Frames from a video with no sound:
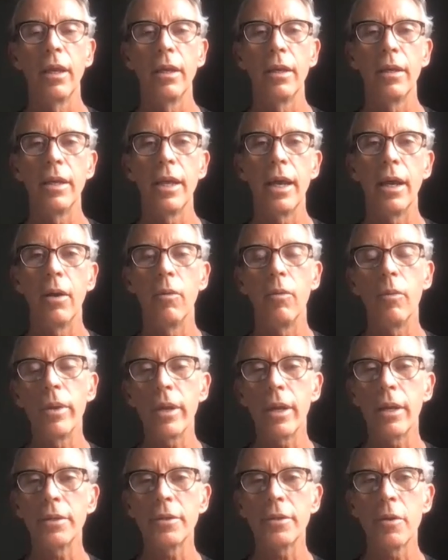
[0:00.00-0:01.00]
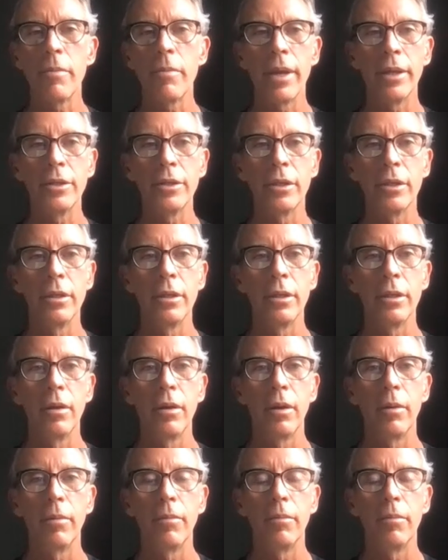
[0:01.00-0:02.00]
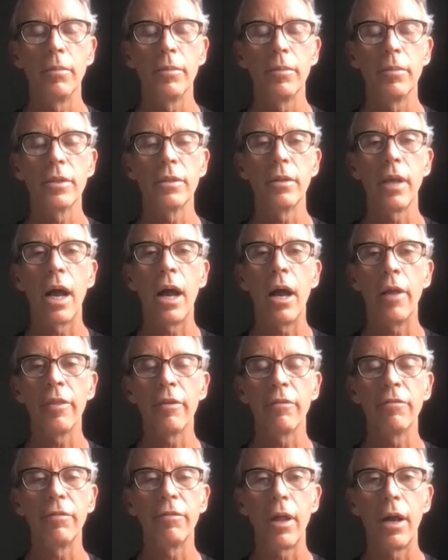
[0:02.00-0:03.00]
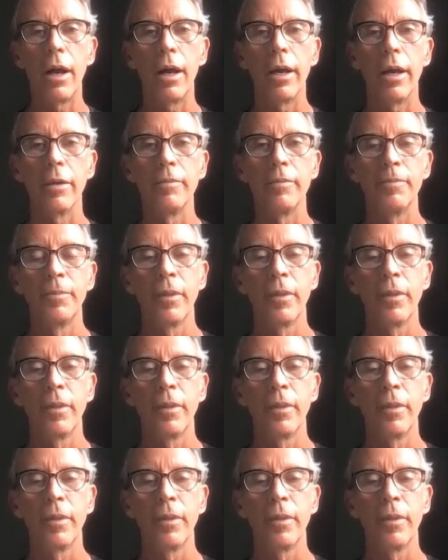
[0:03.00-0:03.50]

Now, we also mentioned on the fly,